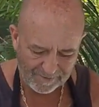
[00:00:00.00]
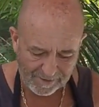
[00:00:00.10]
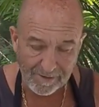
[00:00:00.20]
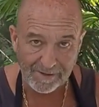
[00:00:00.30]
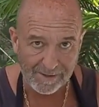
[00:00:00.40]

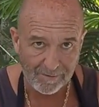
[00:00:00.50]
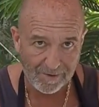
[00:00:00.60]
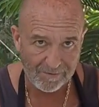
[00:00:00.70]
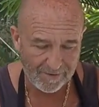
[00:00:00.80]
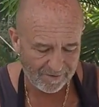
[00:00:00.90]
You like that
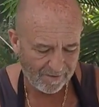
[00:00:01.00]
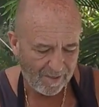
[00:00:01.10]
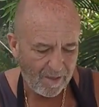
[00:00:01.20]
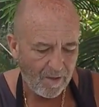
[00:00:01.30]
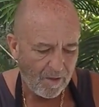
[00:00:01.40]
word, right?
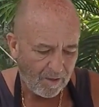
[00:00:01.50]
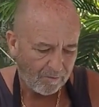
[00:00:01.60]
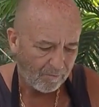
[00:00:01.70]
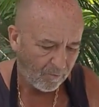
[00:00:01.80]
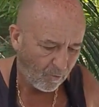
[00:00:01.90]

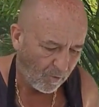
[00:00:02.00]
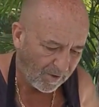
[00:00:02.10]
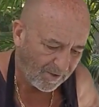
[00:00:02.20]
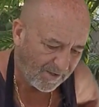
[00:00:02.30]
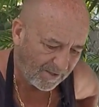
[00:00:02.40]
We're
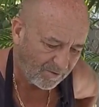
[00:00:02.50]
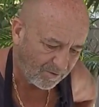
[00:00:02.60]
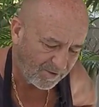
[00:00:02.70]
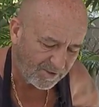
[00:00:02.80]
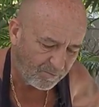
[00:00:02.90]
gonna nestle
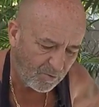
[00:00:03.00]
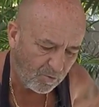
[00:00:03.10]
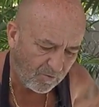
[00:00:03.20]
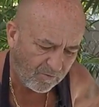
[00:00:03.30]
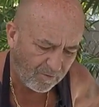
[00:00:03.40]
these
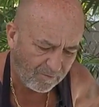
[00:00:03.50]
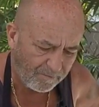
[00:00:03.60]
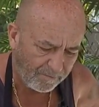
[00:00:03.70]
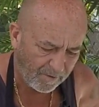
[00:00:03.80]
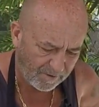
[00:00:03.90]
beautiful,
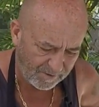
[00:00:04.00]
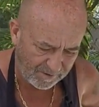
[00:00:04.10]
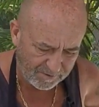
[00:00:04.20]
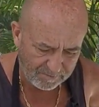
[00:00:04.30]
look at these.